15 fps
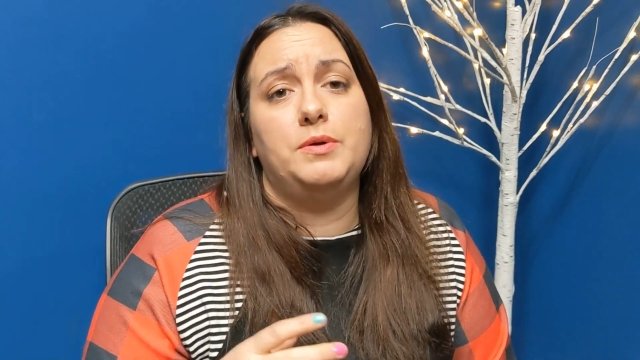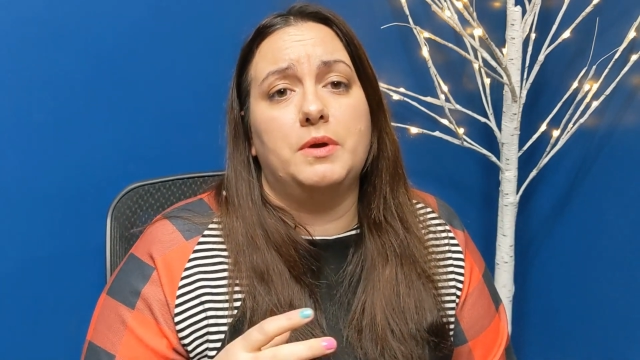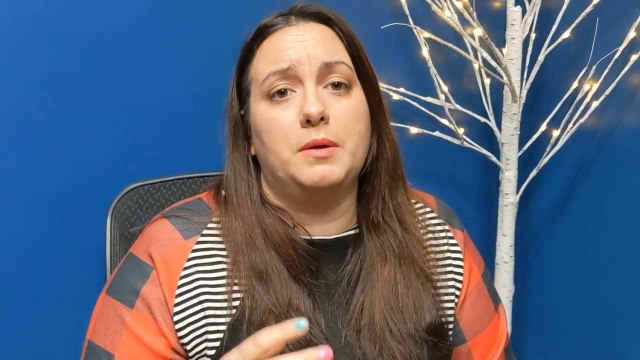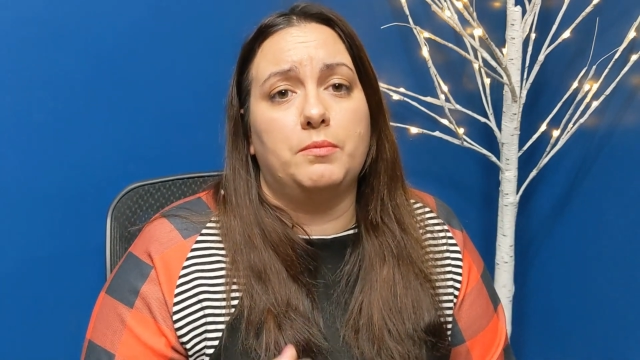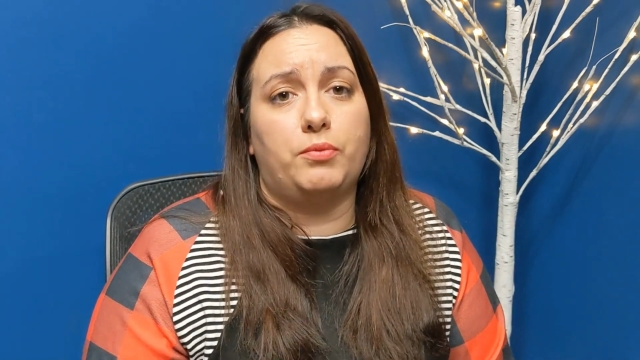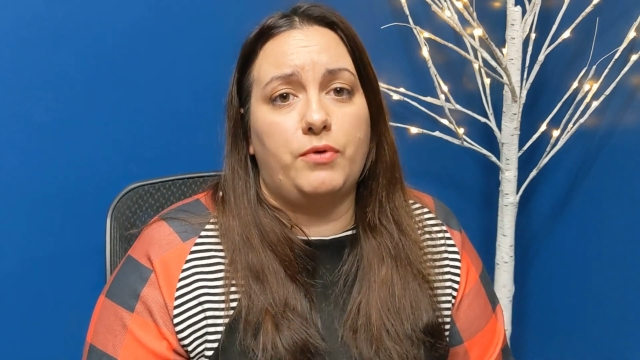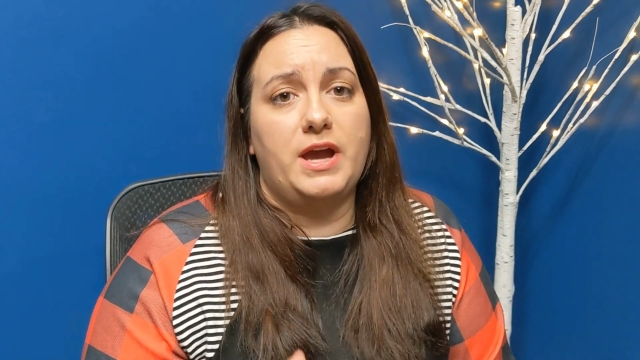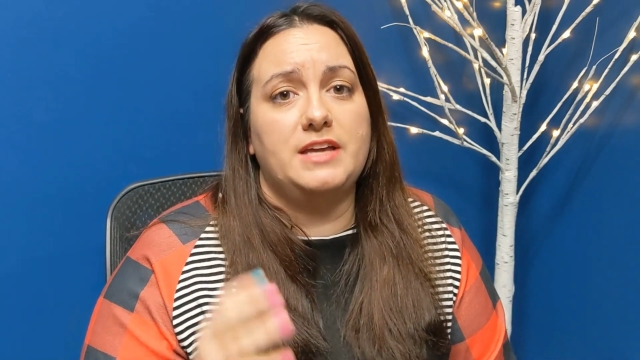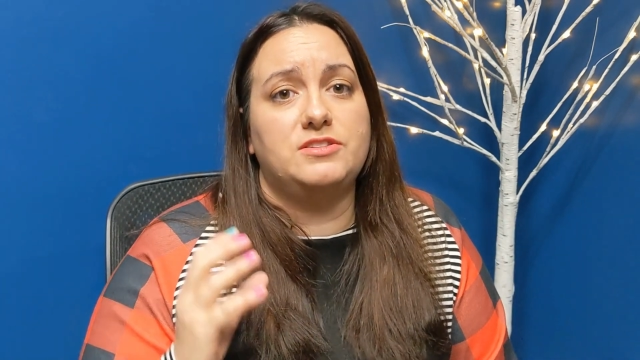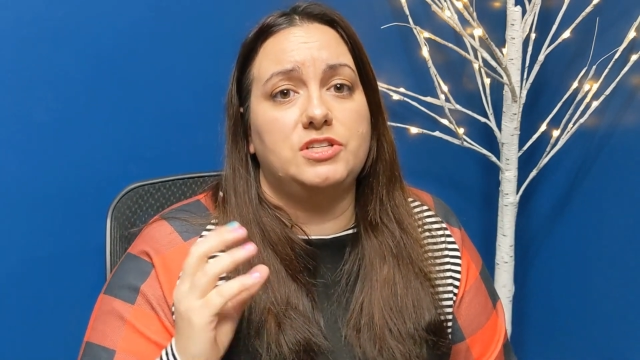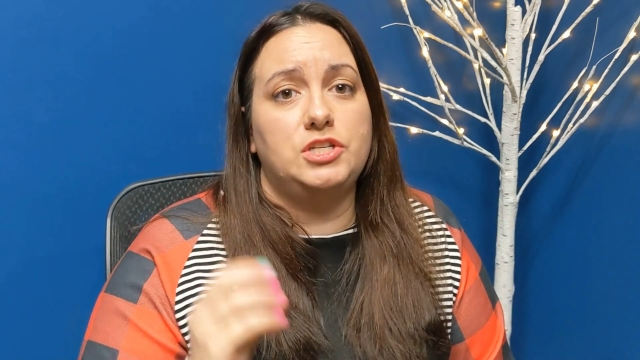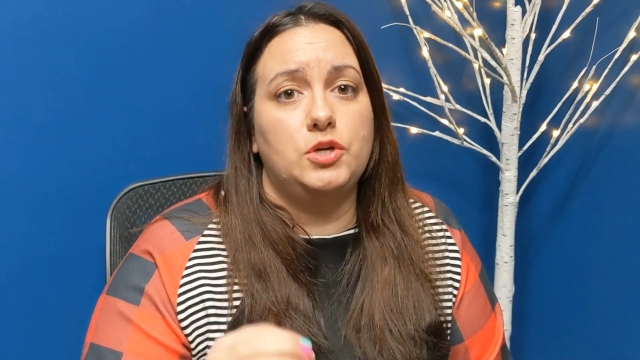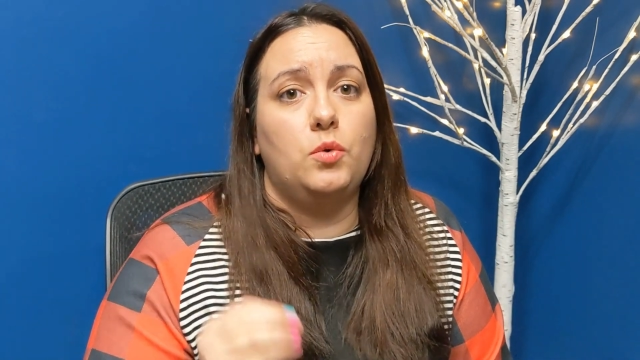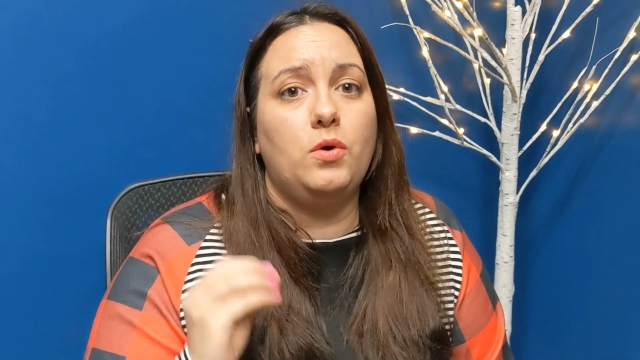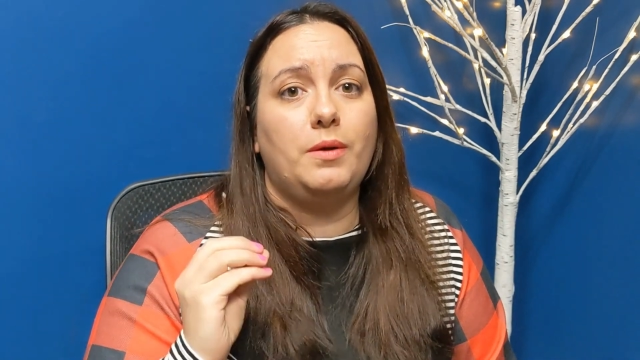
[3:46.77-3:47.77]
you embrace
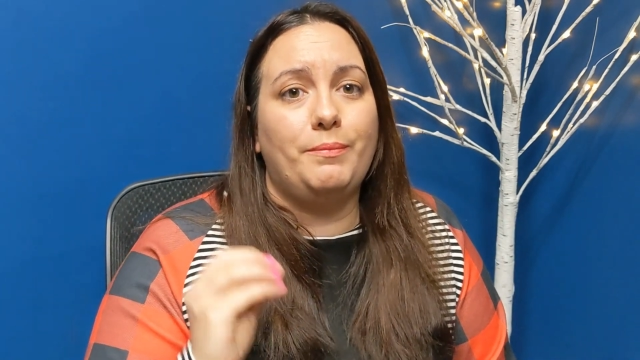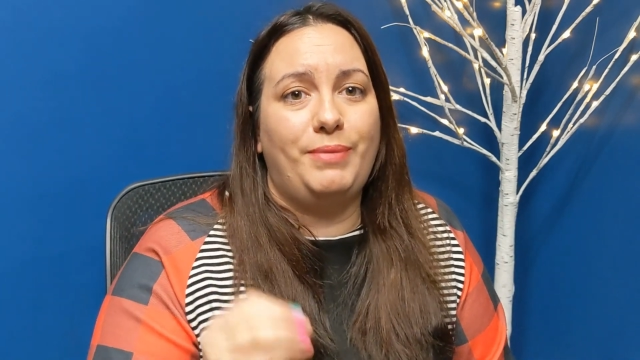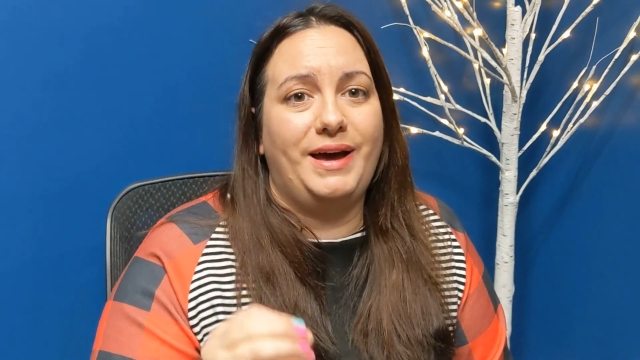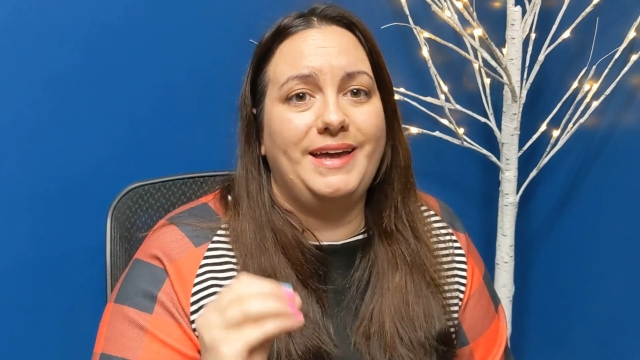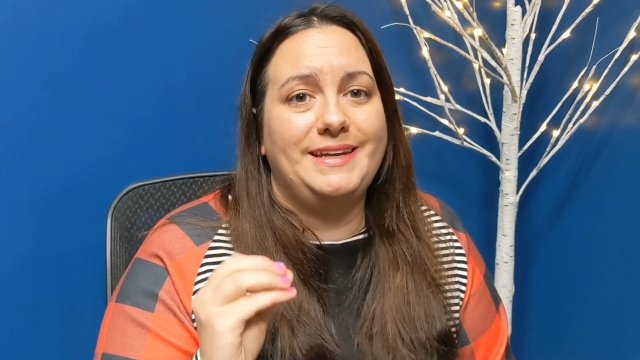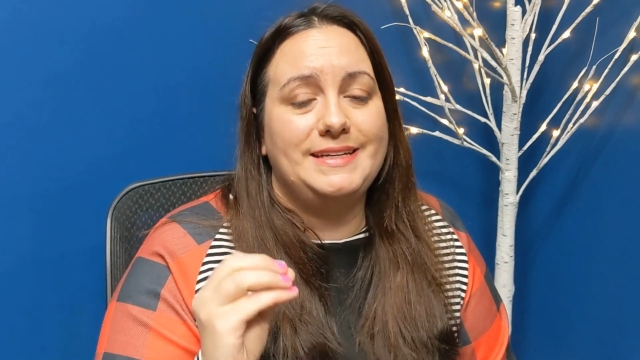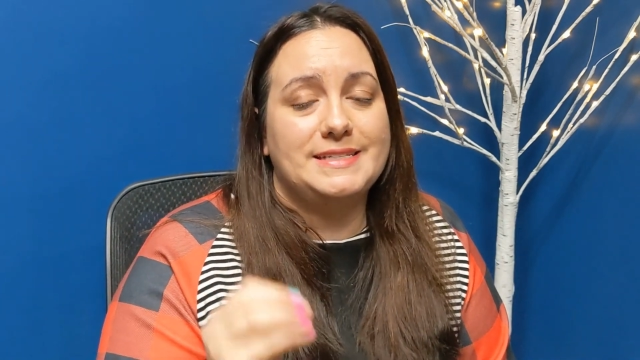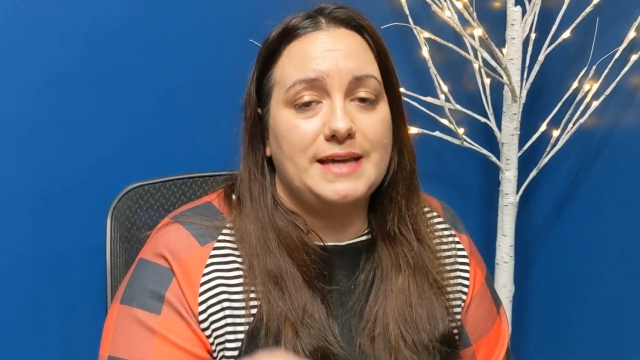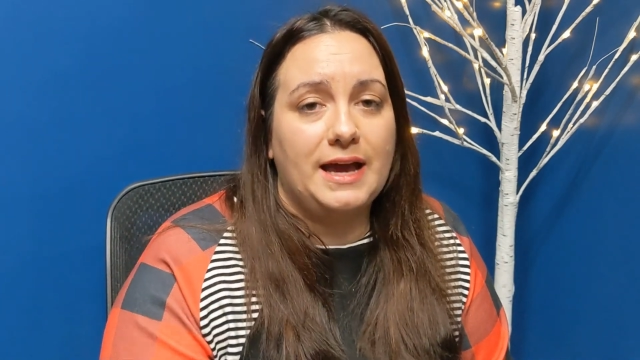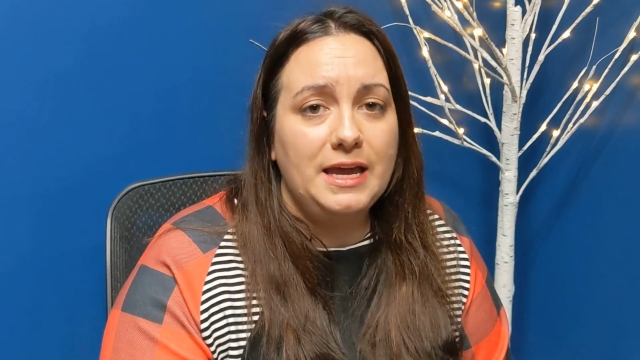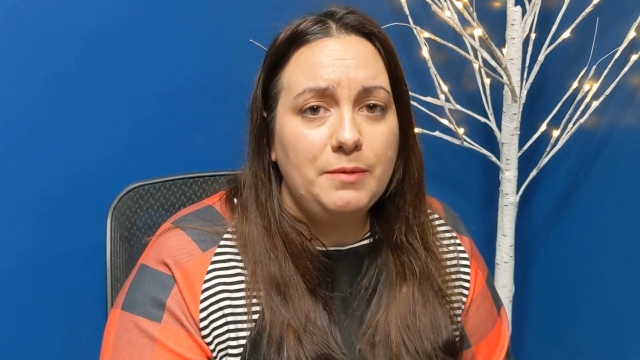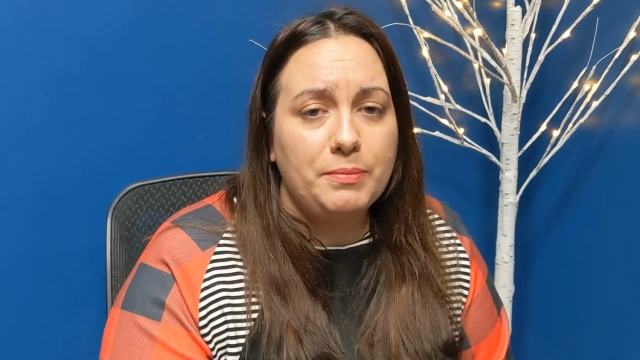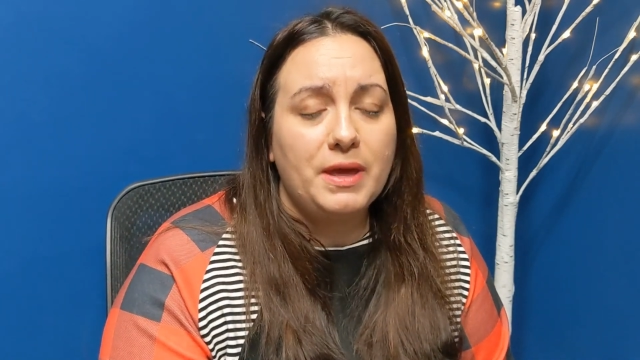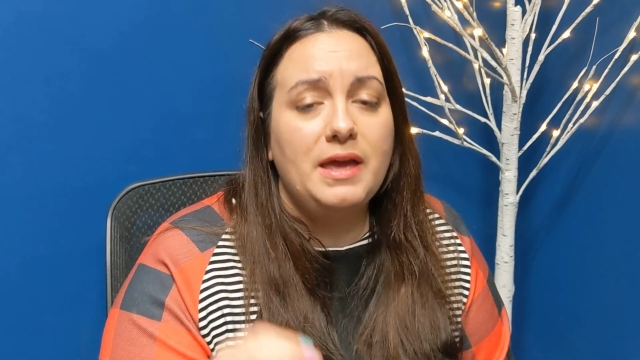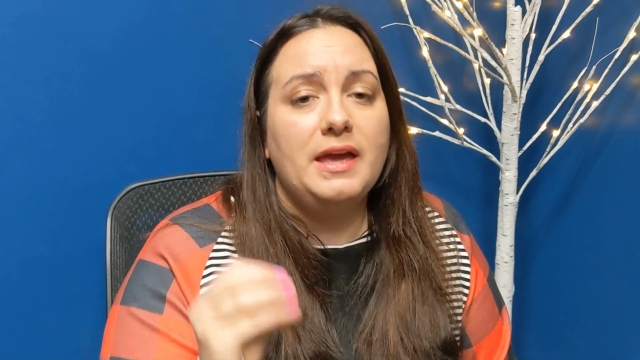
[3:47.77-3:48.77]
your body
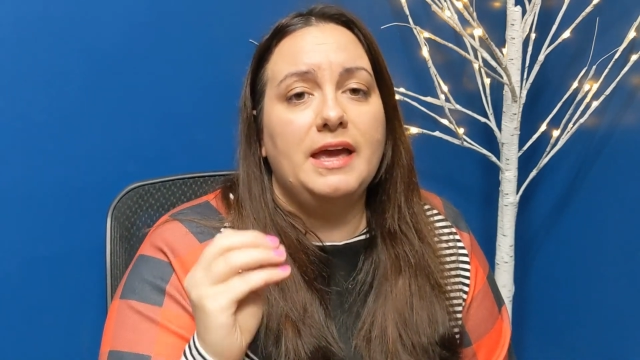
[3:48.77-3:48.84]
type